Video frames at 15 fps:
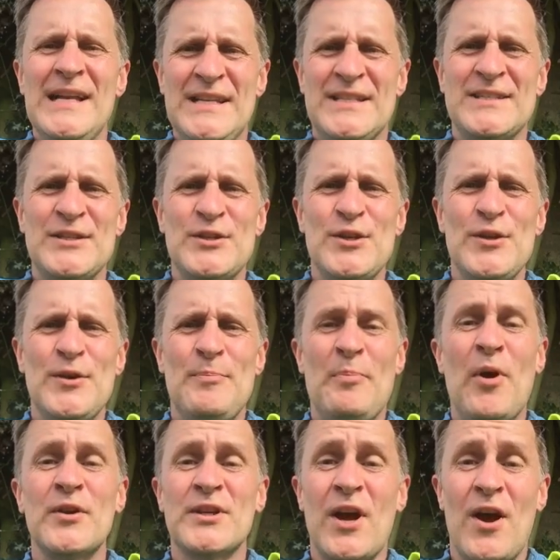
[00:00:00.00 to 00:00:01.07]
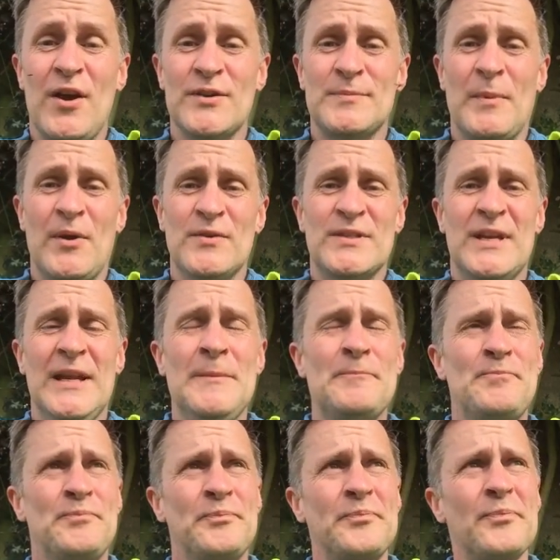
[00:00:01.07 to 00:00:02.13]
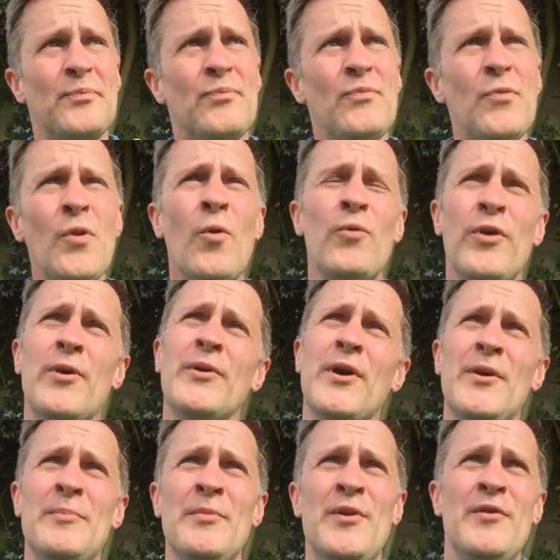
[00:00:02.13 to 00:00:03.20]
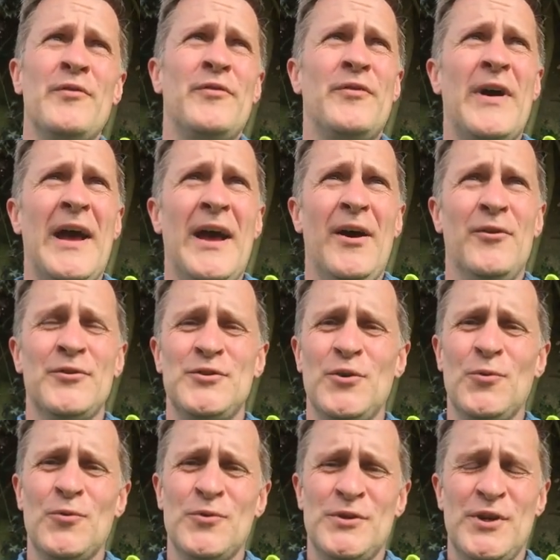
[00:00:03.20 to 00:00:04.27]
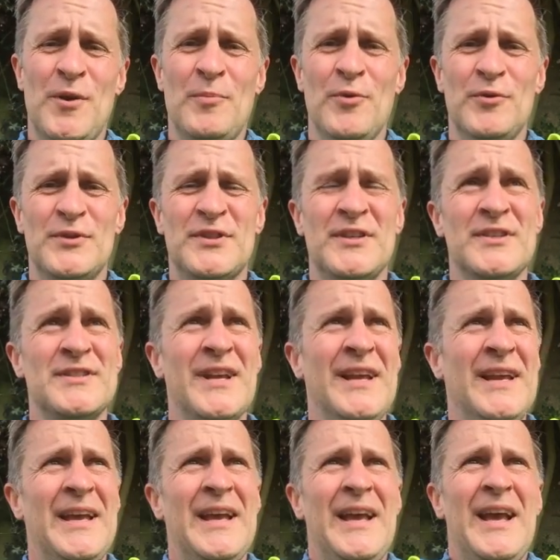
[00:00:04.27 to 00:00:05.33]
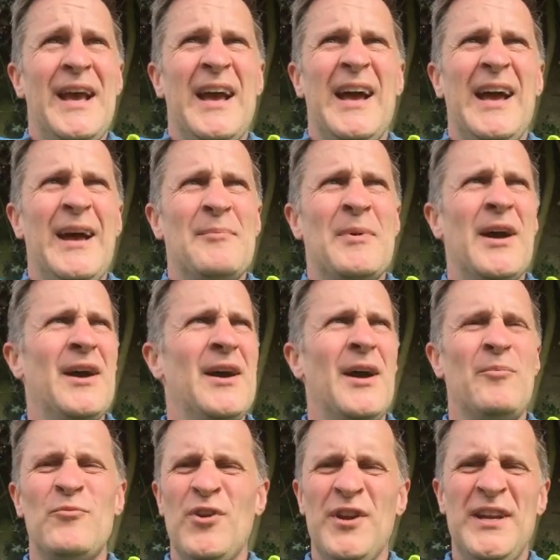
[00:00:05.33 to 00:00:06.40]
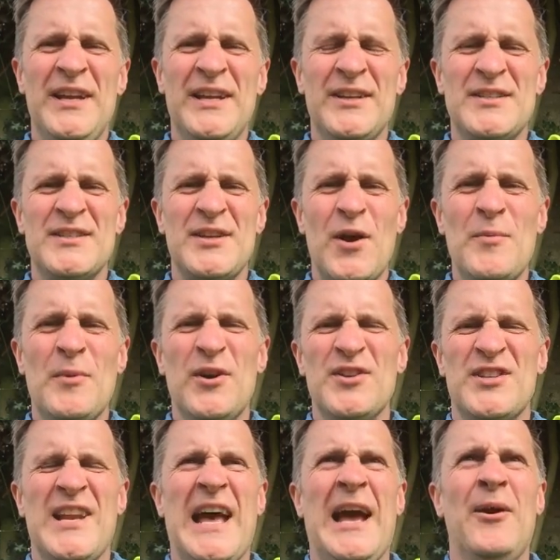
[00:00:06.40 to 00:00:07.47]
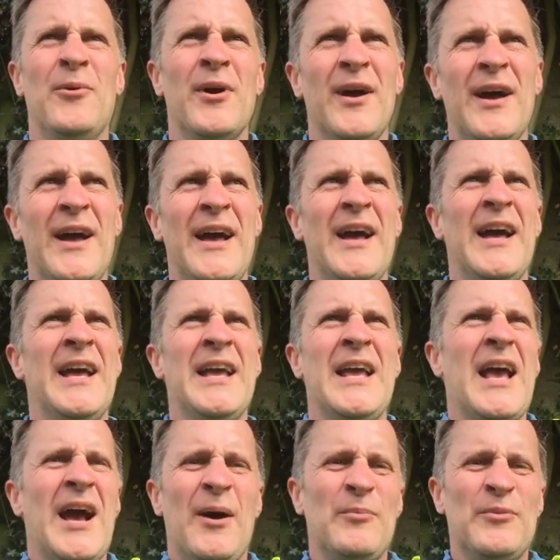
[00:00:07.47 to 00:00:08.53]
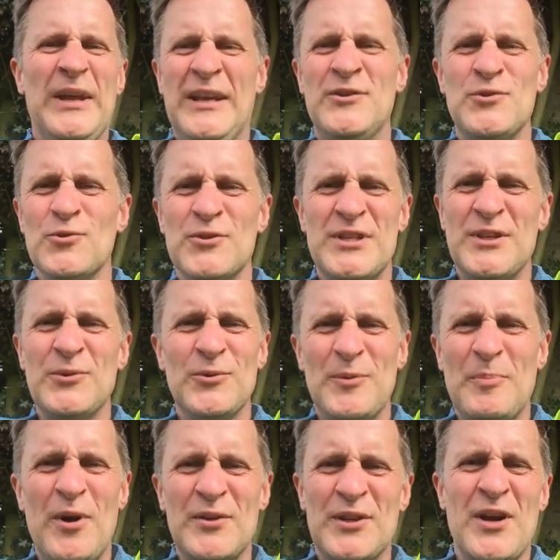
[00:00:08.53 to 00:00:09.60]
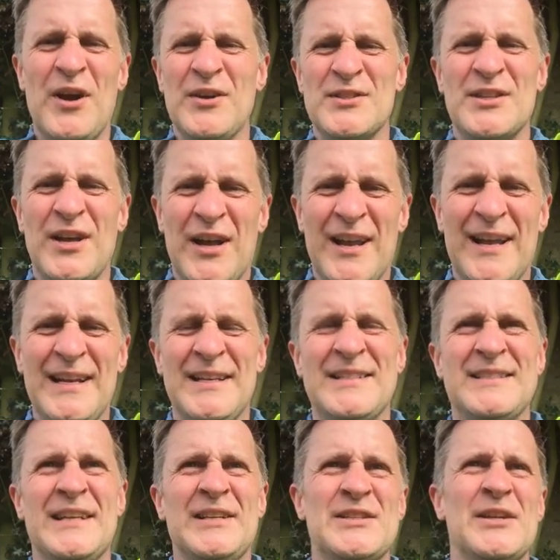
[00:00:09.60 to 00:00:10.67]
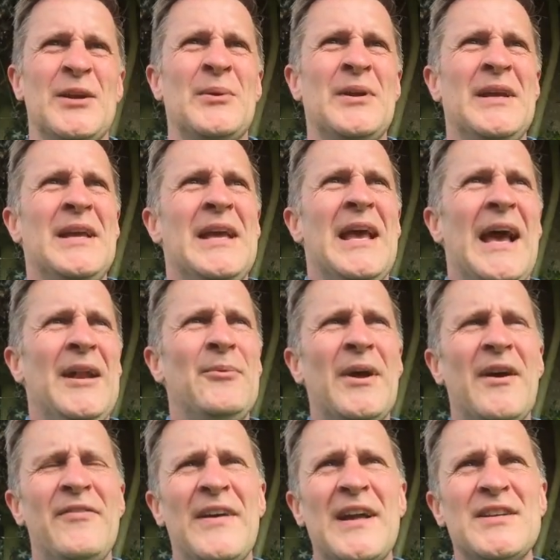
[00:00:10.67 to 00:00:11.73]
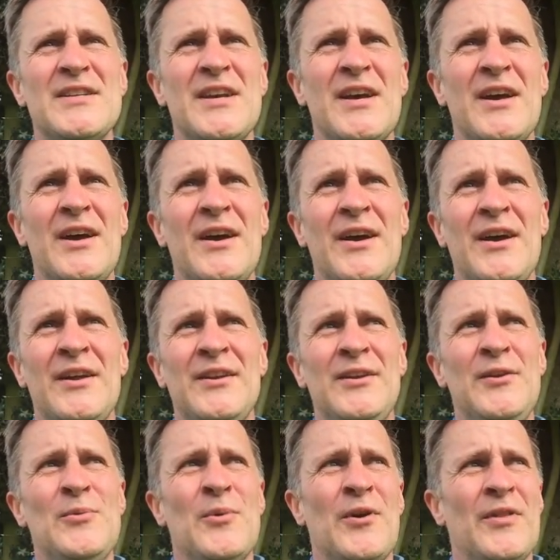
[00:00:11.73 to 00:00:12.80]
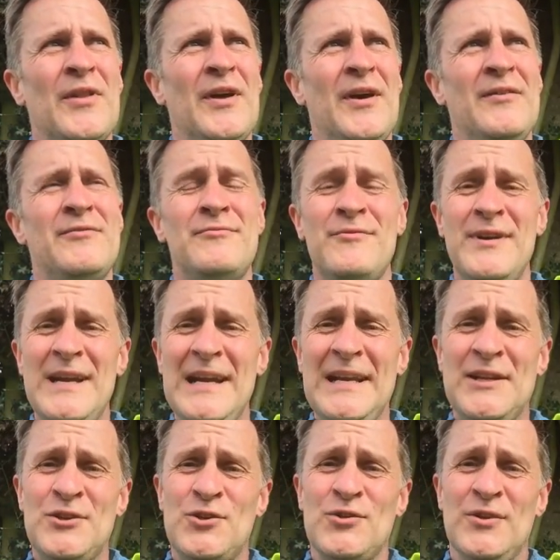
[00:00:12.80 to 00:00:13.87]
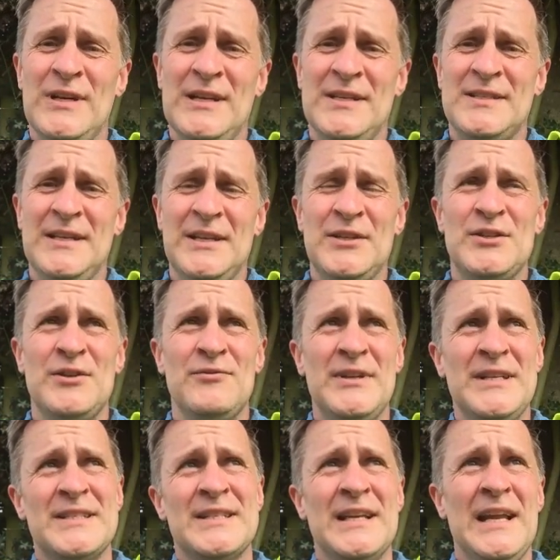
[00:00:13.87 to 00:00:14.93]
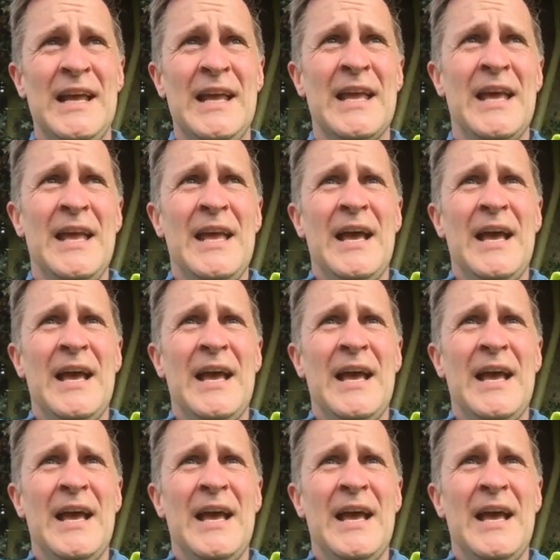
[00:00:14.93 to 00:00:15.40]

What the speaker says: listen to podcasts mostly, although I'm going to move onto audiobooks because I'm running so much now. I'm exhausting all the podcasts that I like listening to. Anyway, I found a new one that I've really enjoyed listening to recently